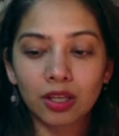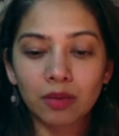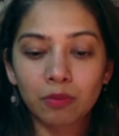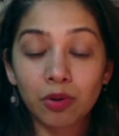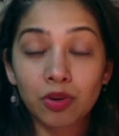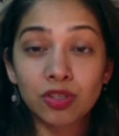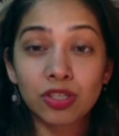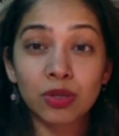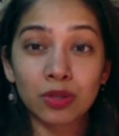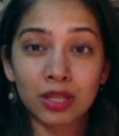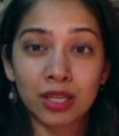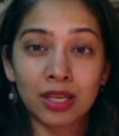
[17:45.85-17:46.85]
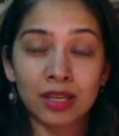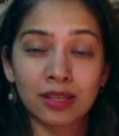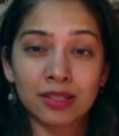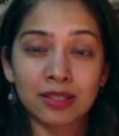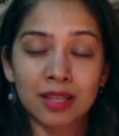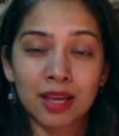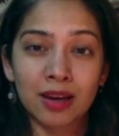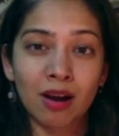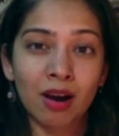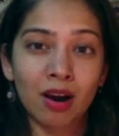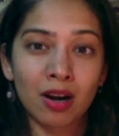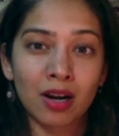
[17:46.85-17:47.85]
pursue things that
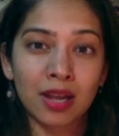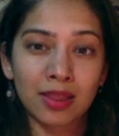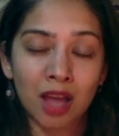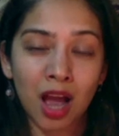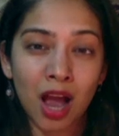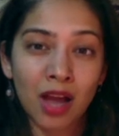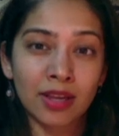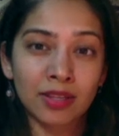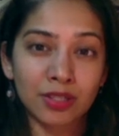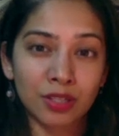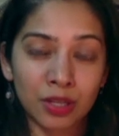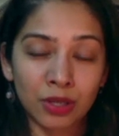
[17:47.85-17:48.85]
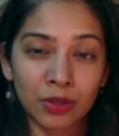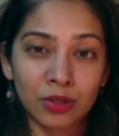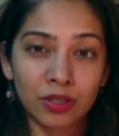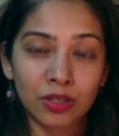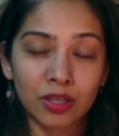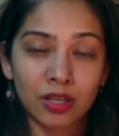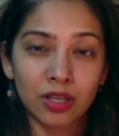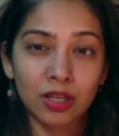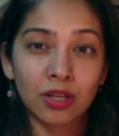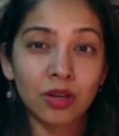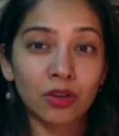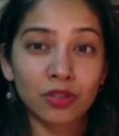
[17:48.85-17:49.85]
are in the highest good,
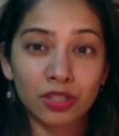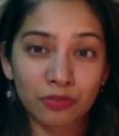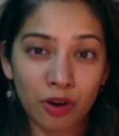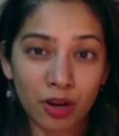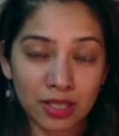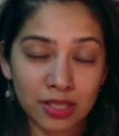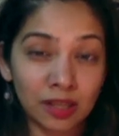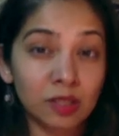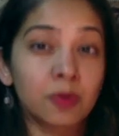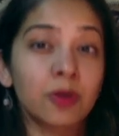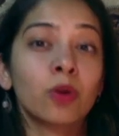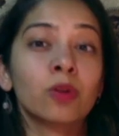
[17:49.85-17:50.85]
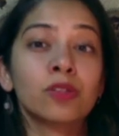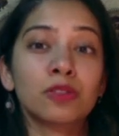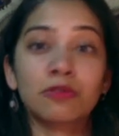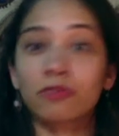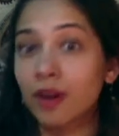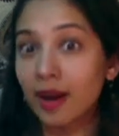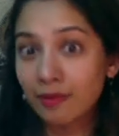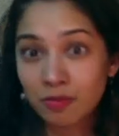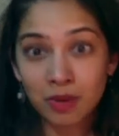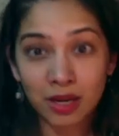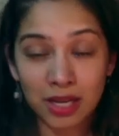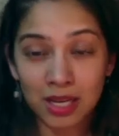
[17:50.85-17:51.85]
not just for ourselves, but also for
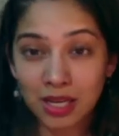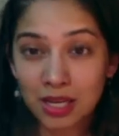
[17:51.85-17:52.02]
everybody.